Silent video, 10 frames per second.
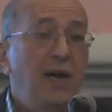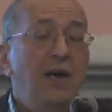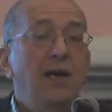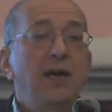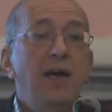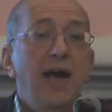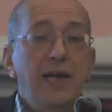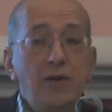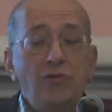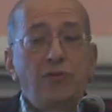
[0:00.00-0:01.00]
Uh,
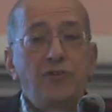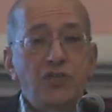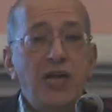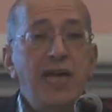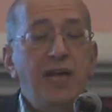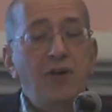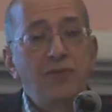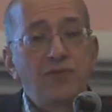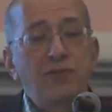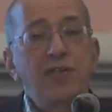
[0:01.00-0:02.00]
and a lot of the shaking
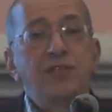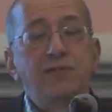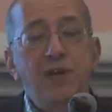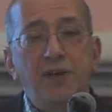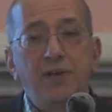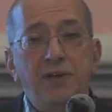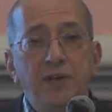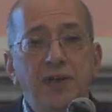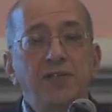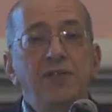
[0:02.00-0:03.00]
on the streets of London
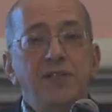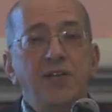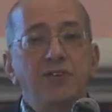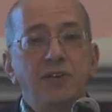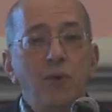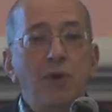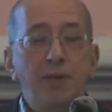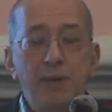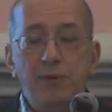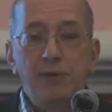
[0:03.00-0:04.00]
in the 19th century were
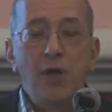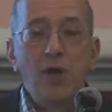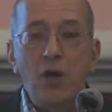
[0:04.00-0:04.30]
people